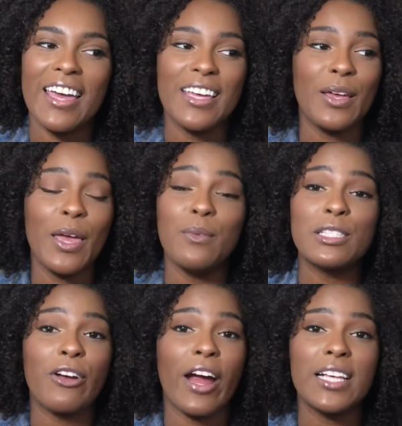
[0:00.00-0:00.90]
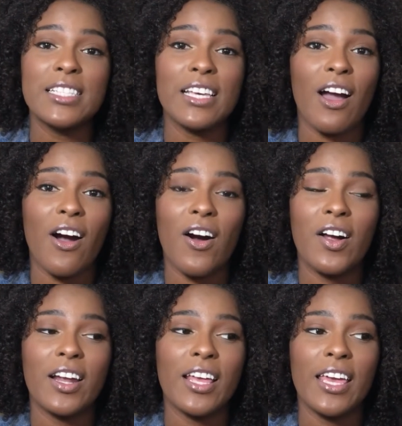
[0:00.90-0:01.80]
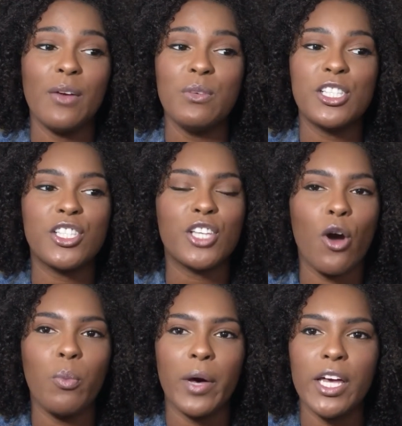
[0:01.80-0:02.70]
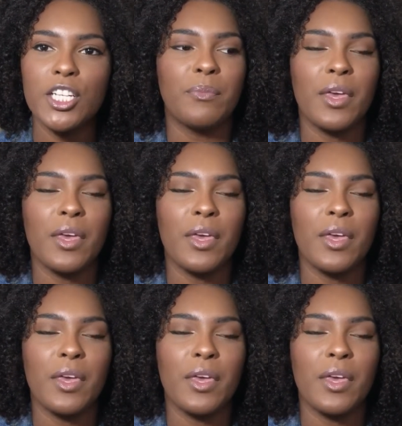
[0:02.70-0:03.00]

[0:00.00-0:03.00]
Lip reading: It was crazy, y'all. It was so much.